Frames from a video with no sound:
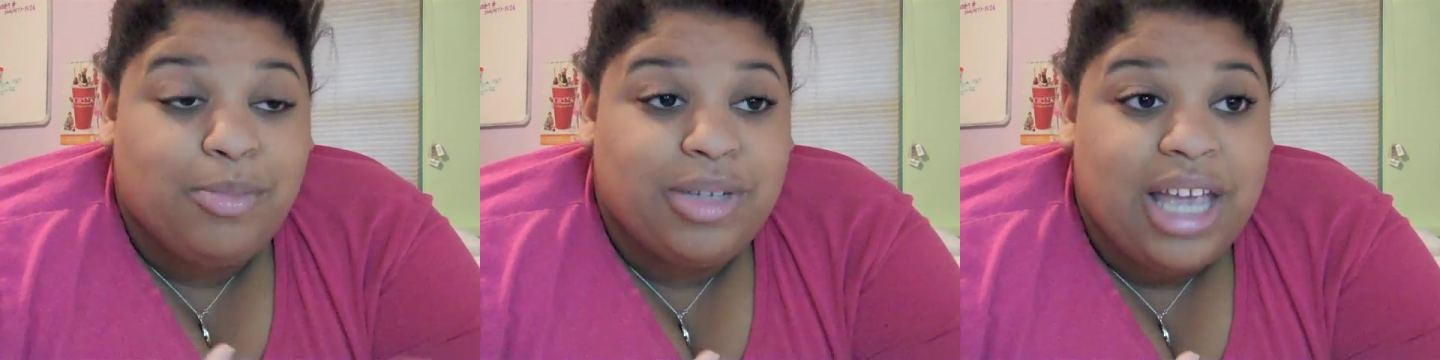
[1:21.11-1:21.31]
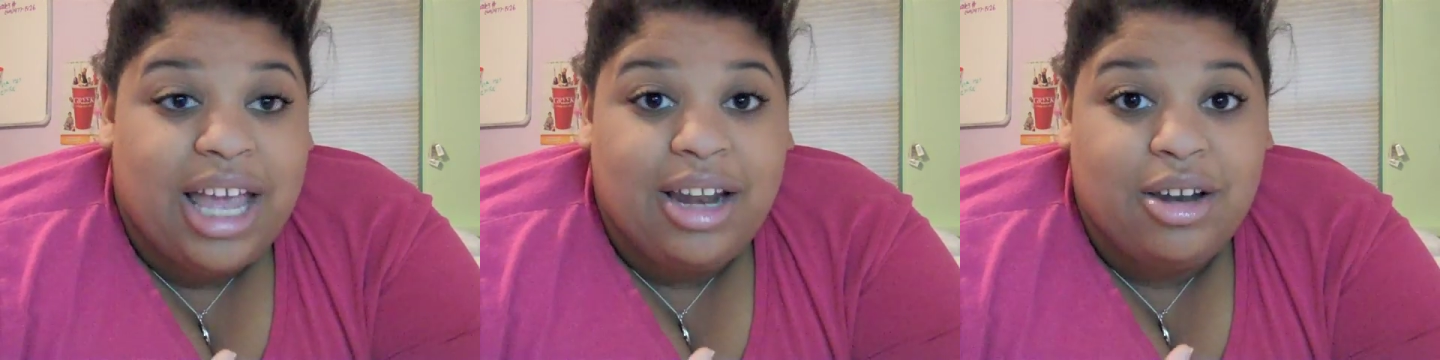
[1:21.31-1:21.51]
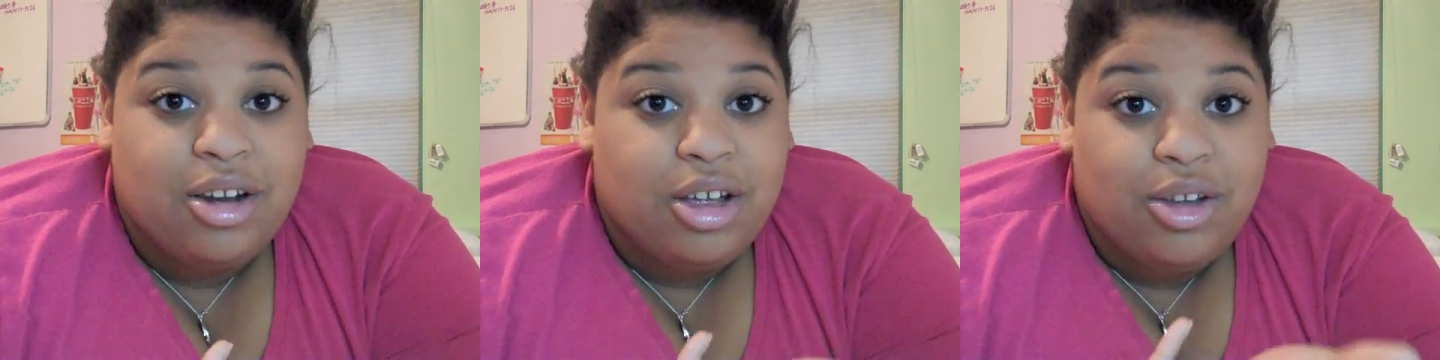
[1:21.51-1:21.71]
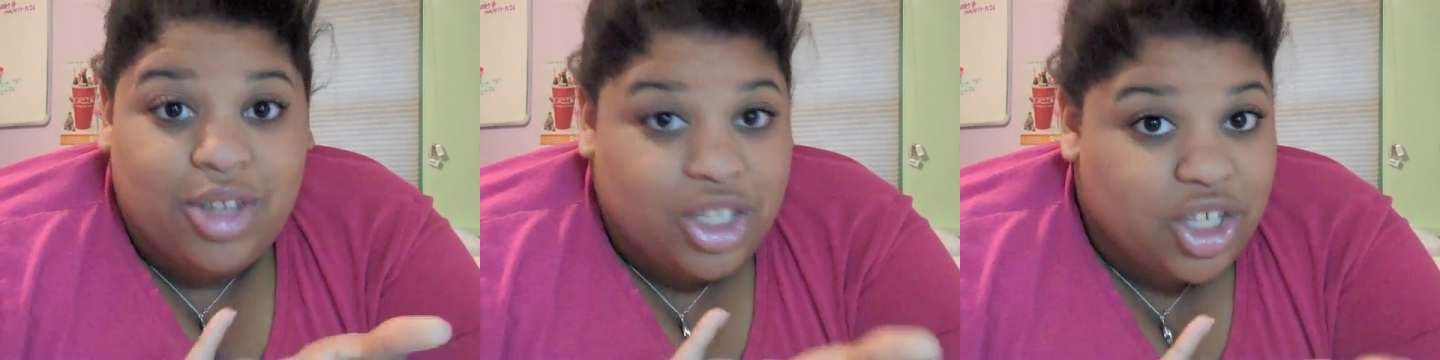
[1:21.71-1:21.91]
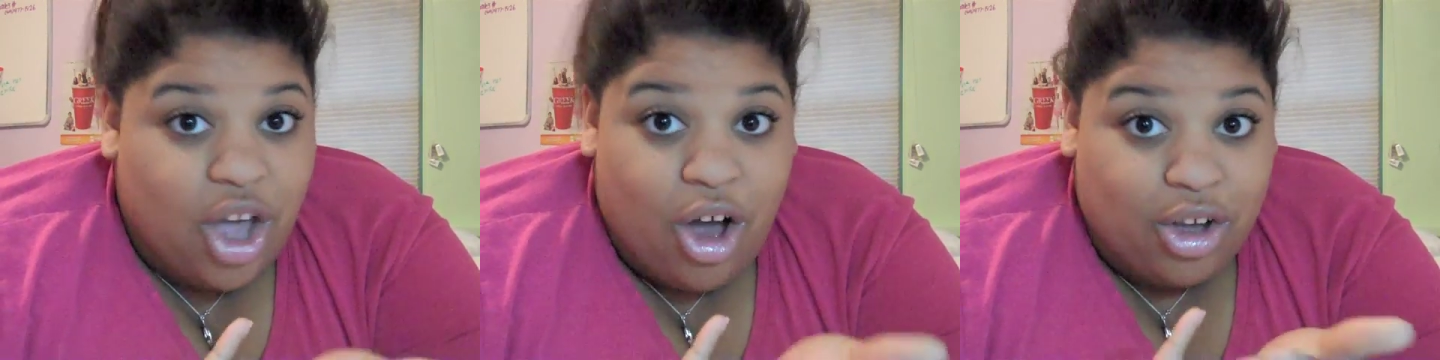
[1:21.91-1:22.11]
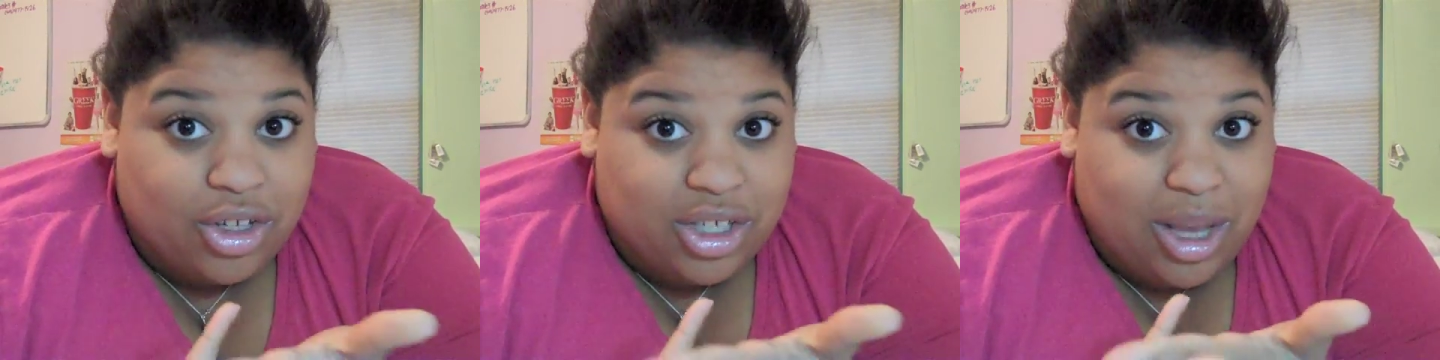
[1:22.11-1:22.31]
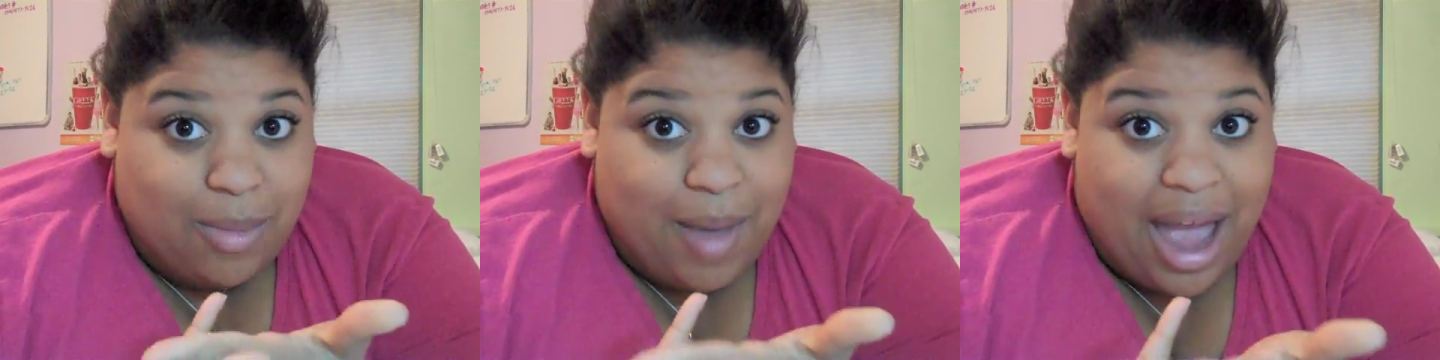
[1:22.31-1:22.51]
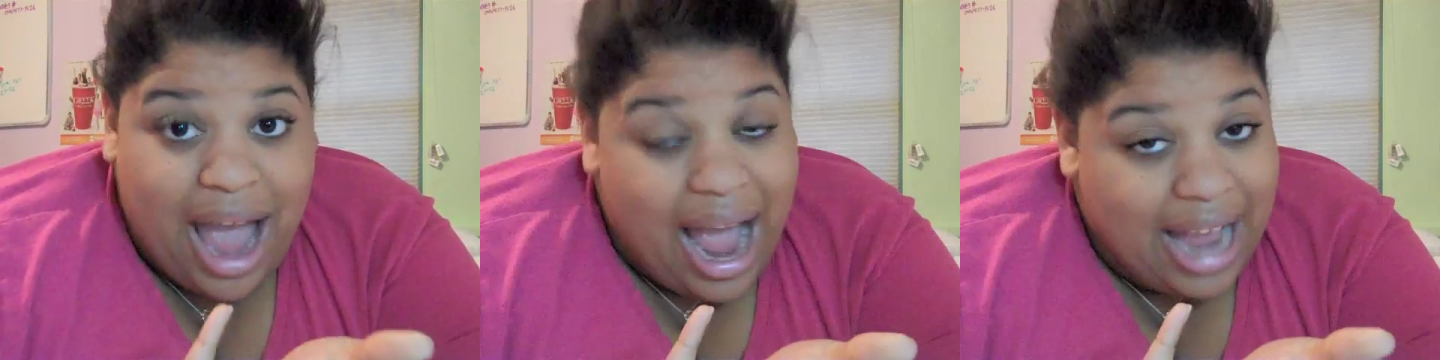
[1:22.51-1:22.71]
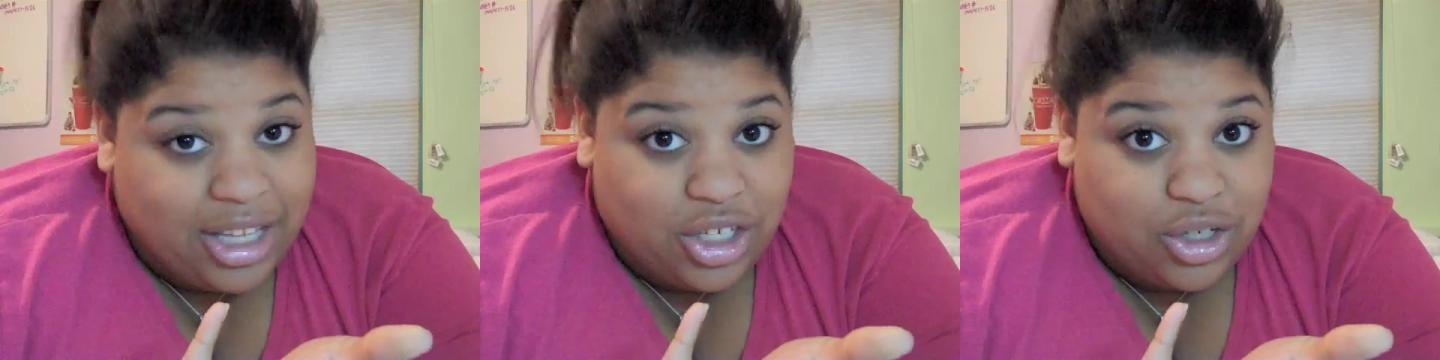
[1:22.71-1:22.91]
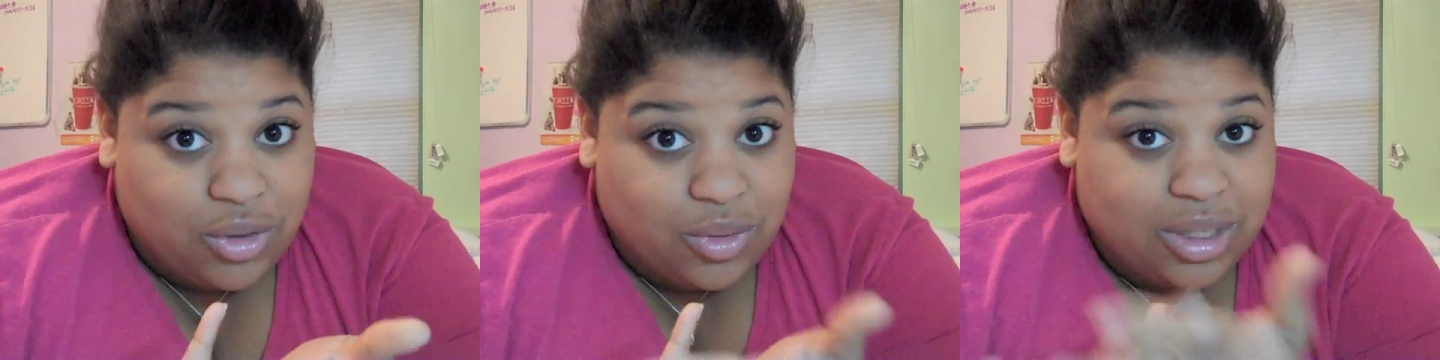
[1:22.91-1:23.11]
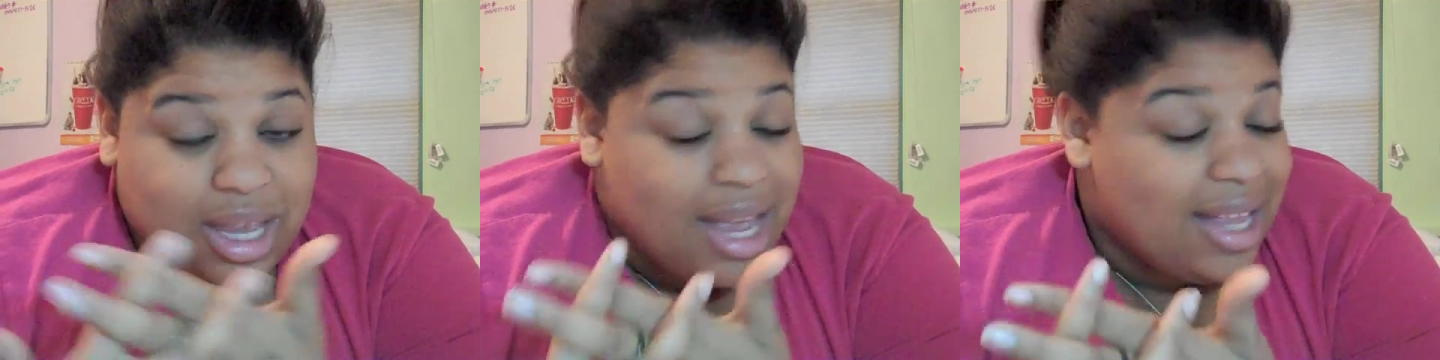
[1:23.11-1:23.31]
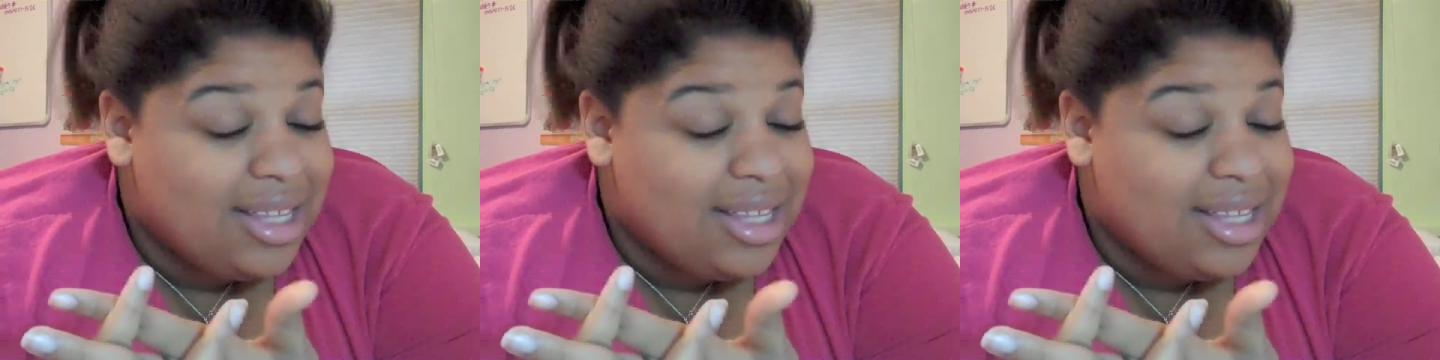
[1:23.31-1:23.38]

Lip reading: 10 songs on my iTunes